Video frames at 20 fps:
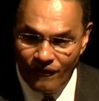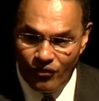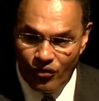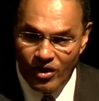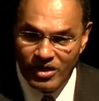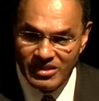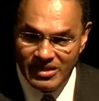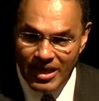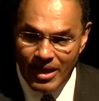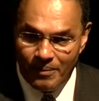
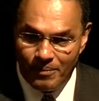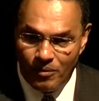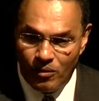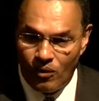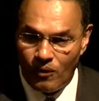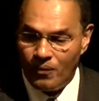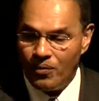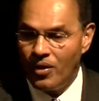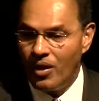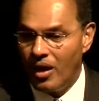for example
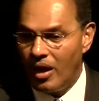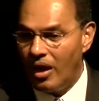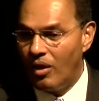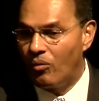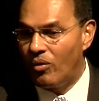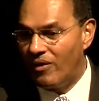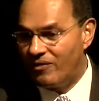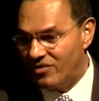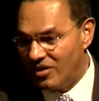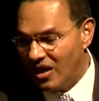
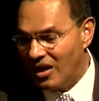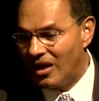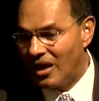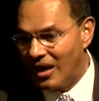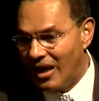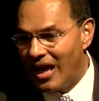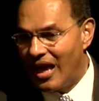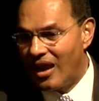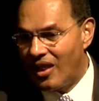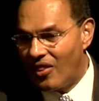and we've
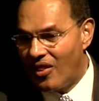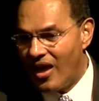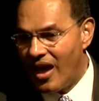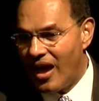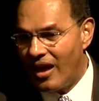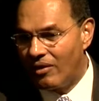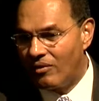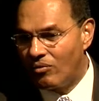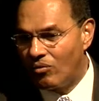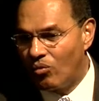done a lot of
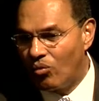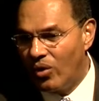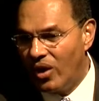that.